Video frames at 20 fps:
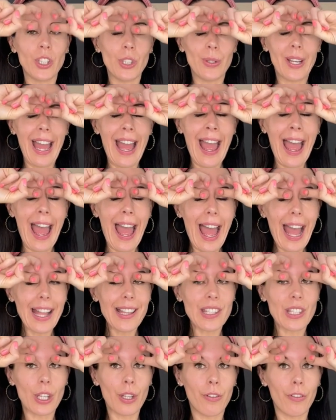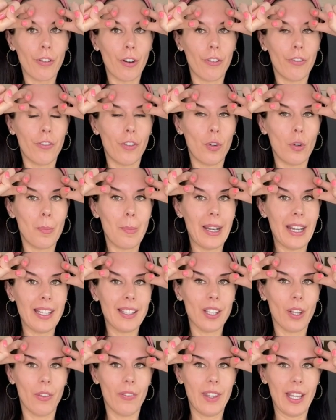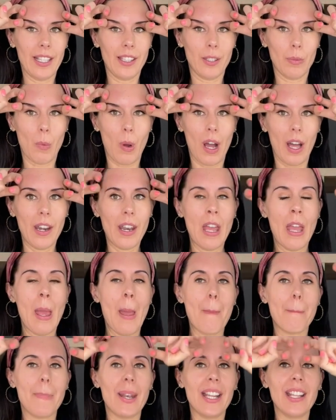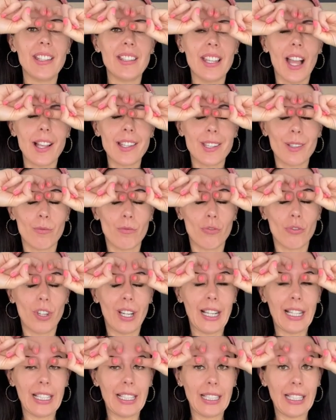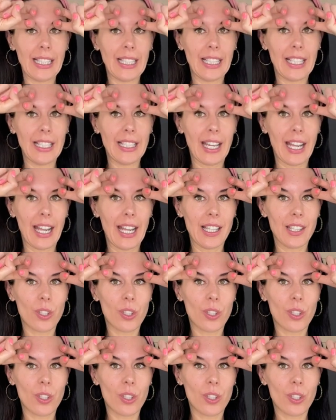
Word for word: You can do for a full minute on this one, but it doesn't really need it.